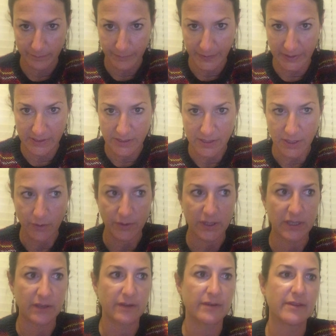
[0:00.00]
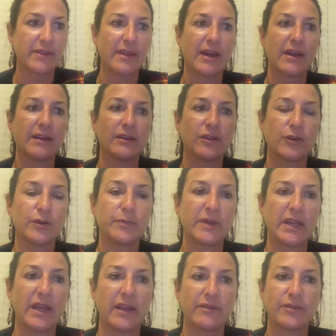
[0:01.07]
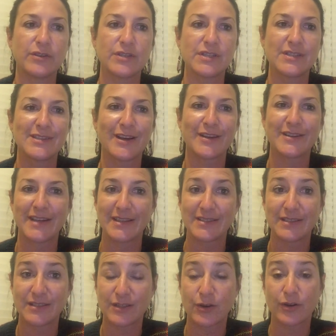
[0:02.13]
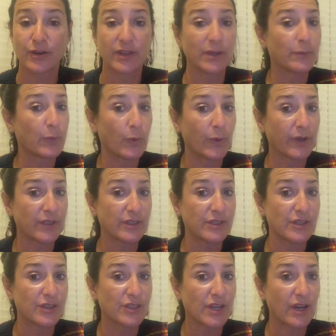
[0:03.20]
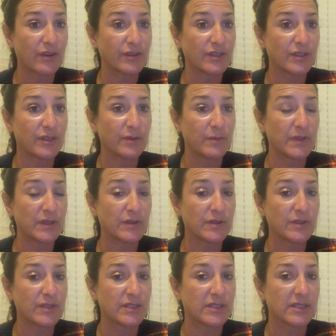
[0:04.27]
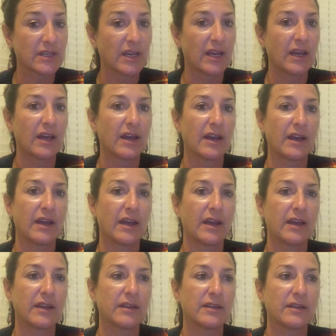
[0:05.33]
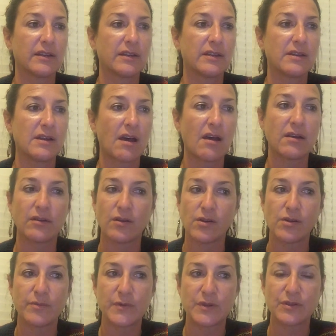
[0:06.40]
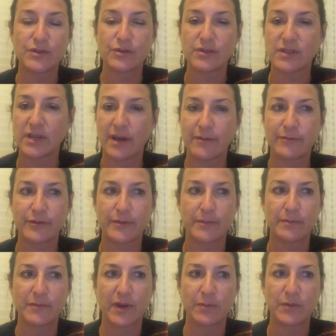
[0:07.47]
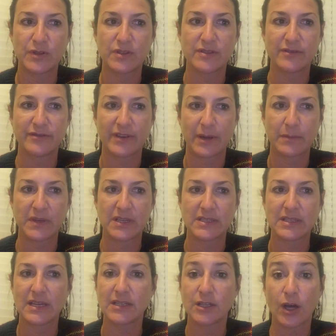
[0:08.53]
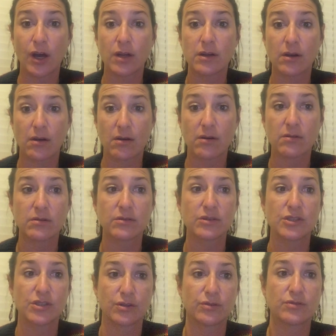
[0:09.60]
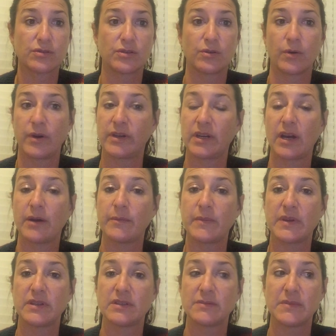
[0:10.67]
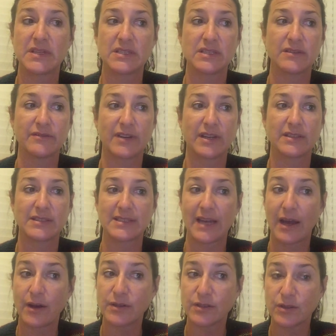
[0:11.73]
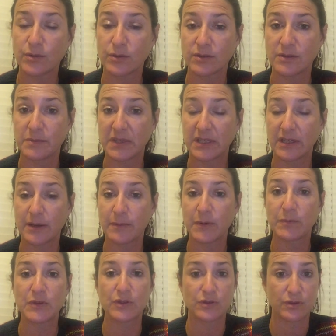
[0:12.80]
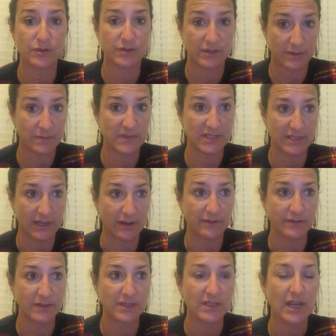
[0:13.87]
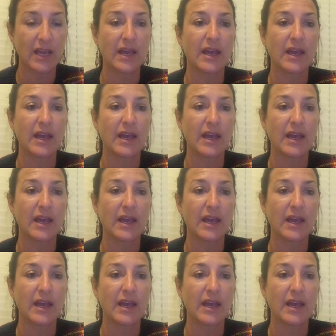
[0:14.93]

Please note here that learned behavior does not necessarily point to childhood abuse. Not all abusers come from abusive families, and not all children growing up in domestic violence households become abusers themselves.